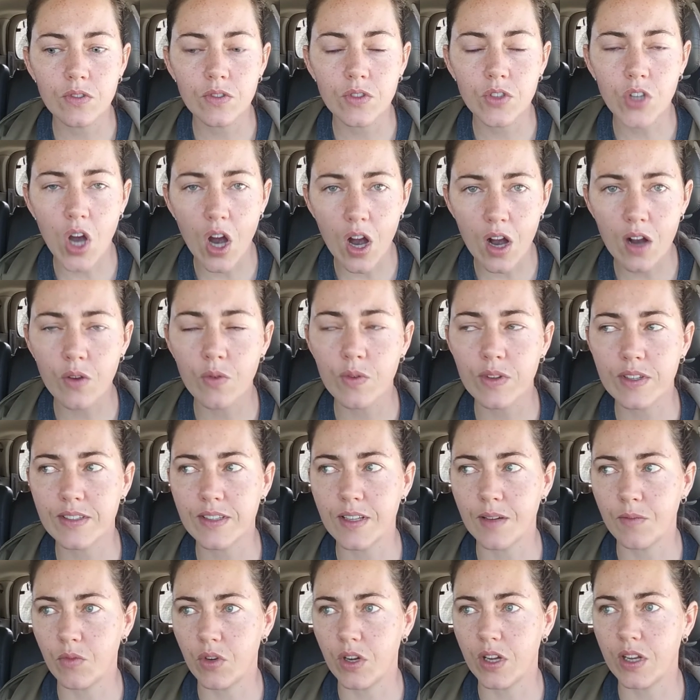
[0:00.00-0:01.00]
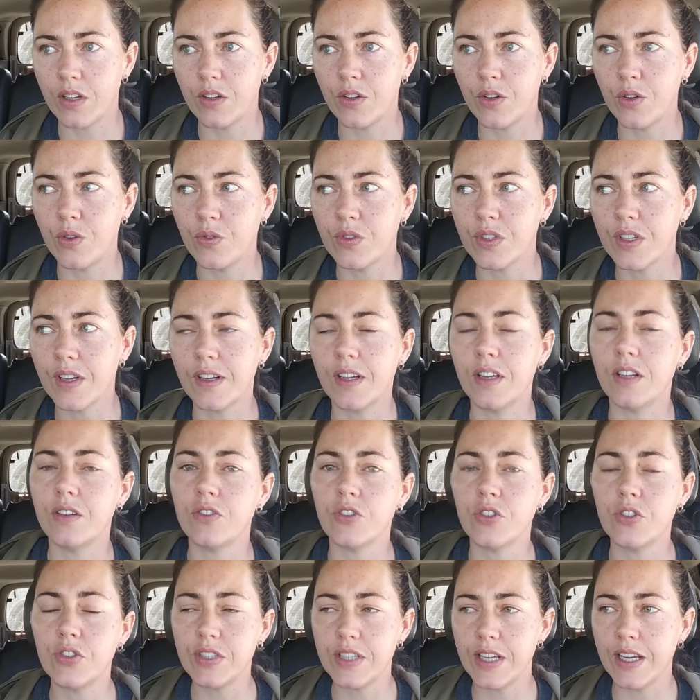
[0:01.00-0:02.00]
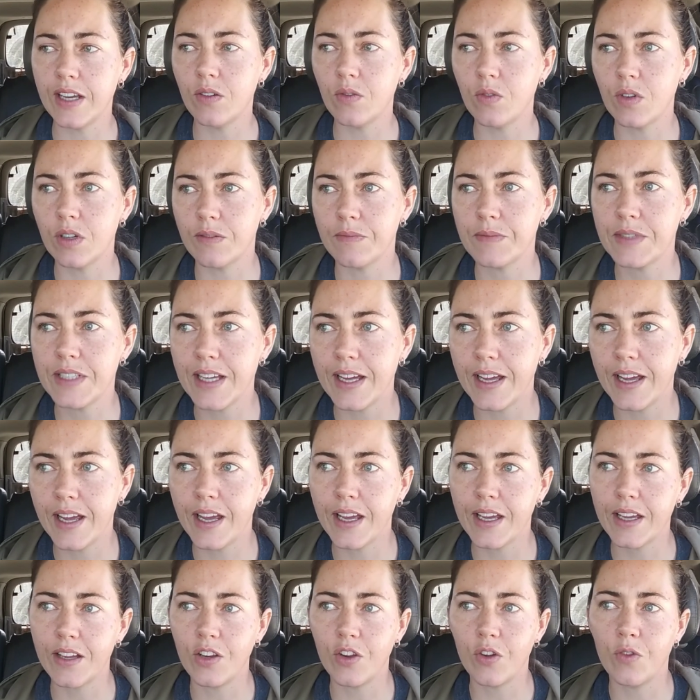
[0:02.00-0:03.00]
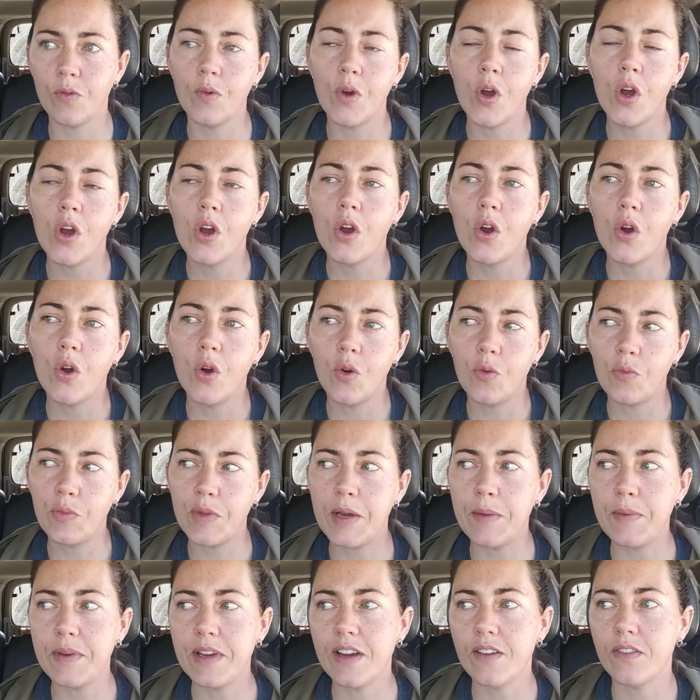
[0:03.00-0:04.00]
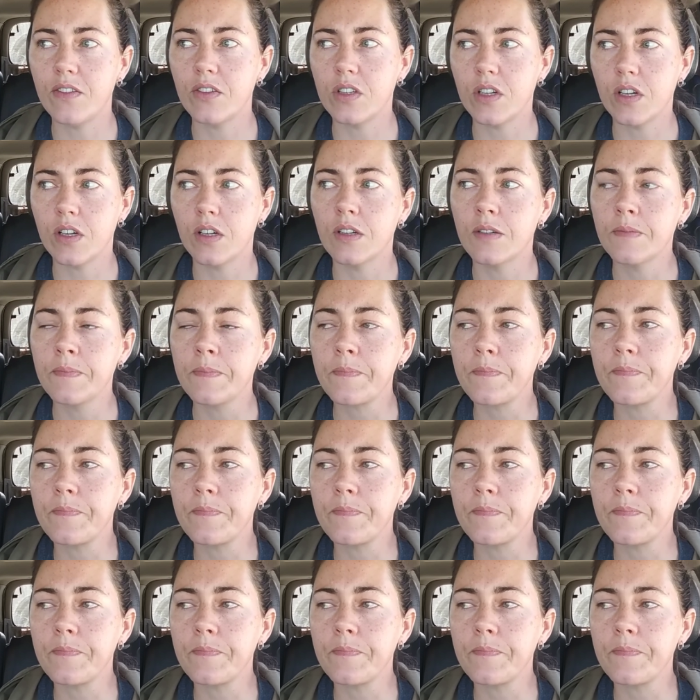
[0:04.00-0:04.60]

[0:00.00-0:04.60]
talk with someone who's going to understand what I'm saying and who may be able to